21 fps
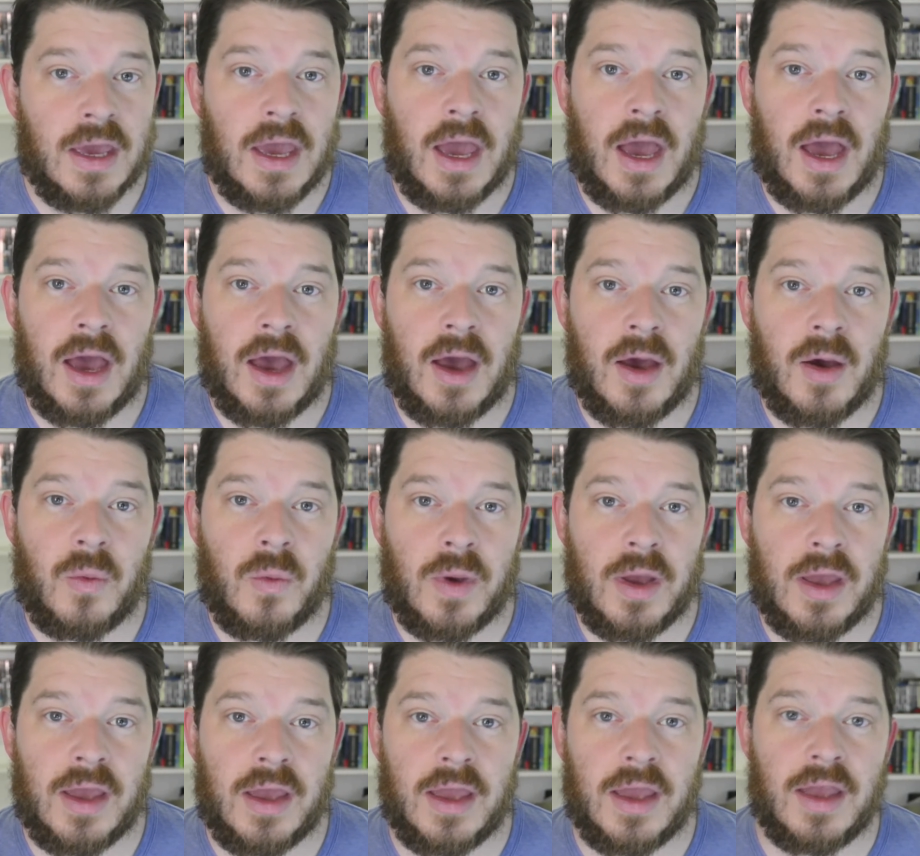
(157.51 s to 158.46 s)

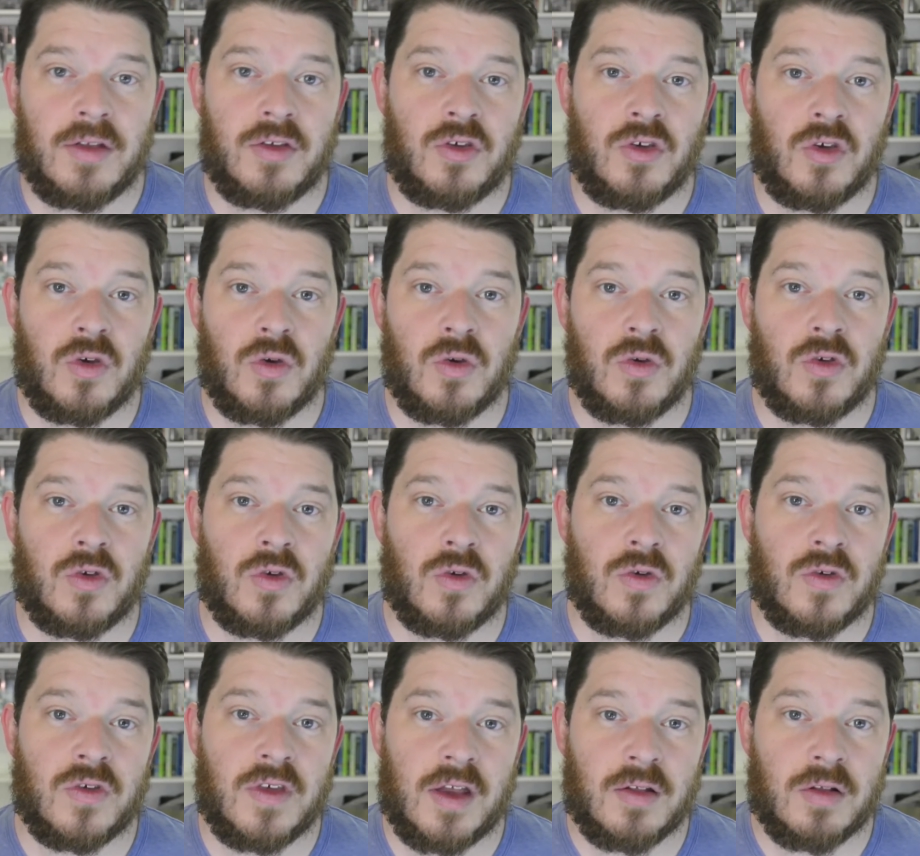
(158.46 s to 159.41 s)
where it's used to
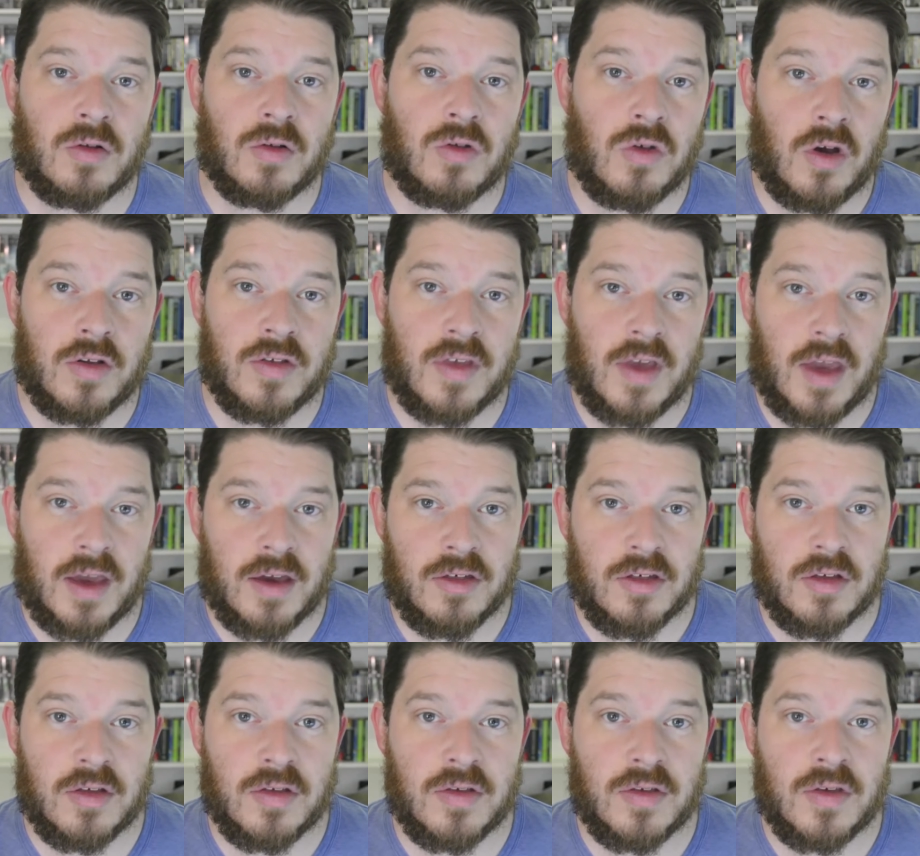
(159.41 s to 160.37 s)
settle
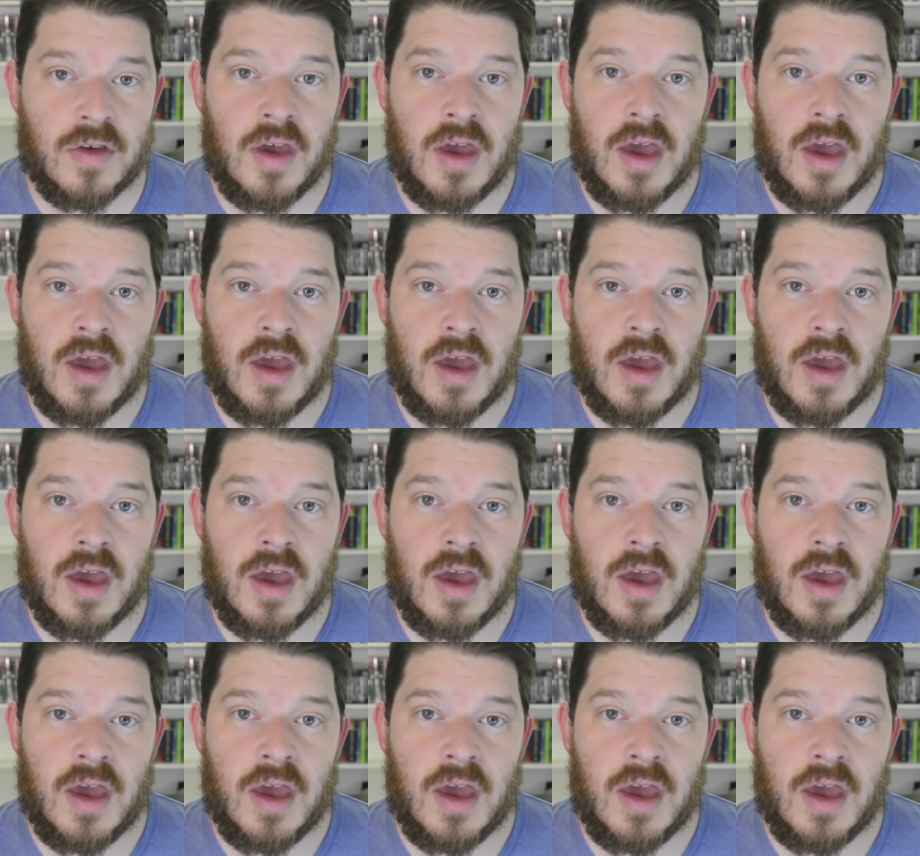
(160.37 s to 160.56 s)
transactions,